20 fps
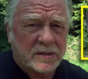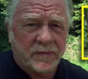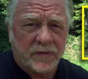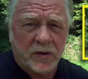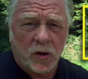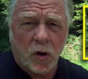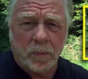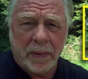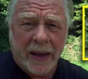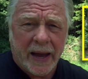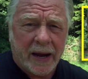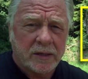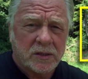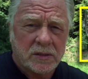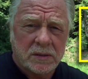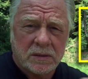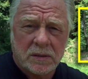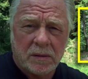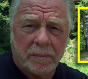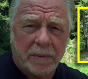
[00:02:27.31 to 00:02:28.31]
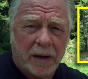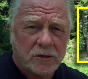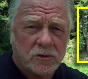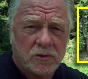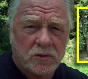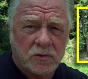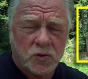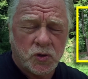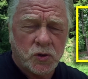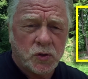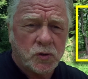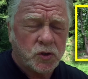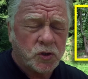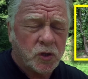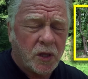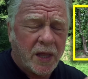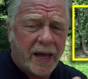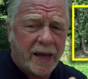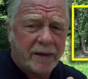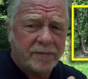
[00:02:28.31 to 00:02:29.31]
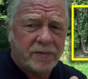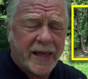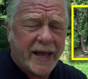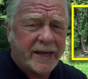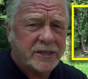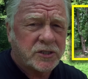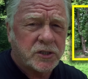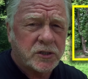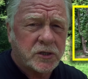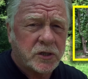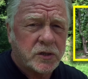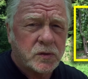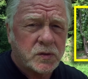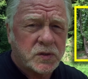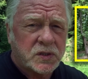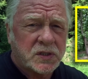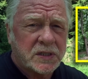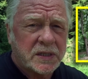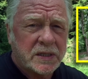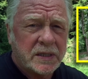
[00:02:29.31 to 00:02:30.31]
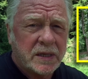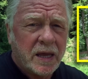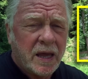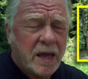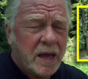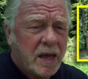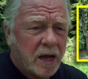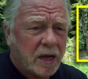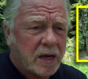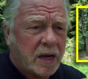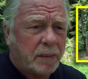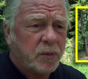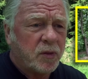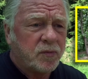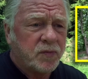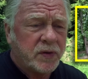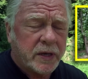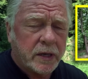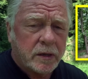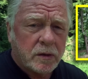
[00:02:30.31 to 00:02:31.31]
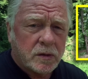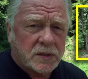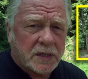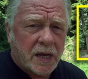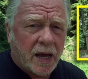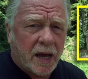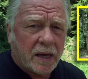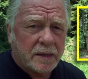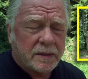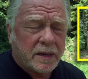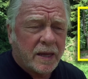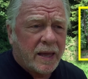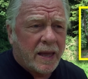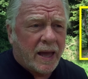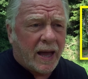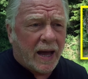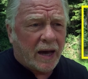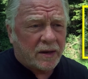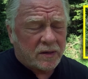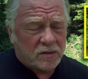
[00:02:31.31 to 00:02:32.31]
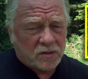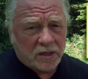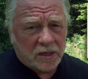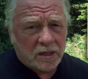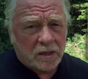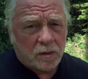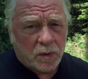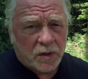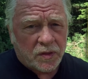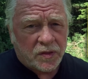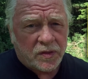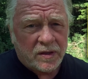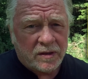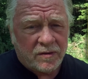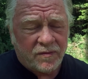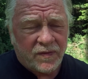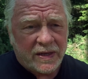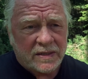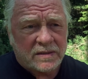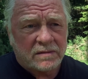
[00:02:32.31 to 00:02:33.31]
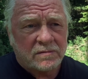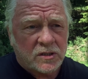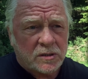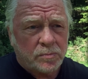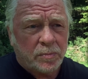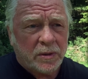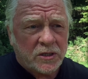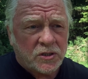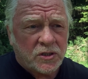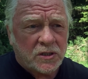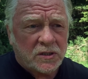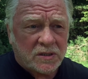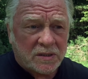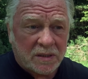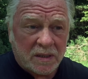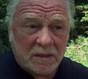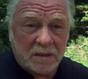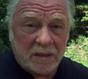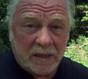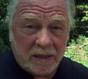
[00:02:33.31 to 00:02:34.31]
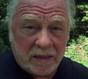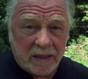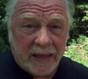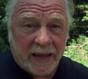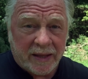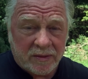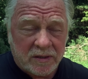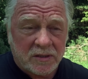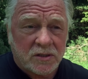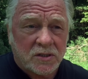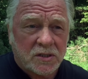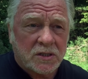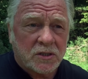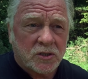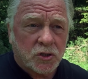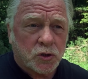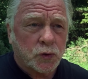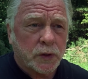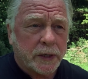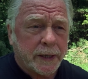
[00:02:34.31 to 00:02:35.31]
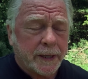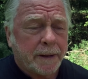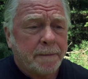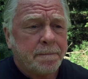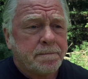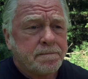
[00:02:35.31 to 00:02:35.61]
If you go back to about June, July of last year, you'll see a couple of videos on how to deal with the invasive species, the Ailanthus tree.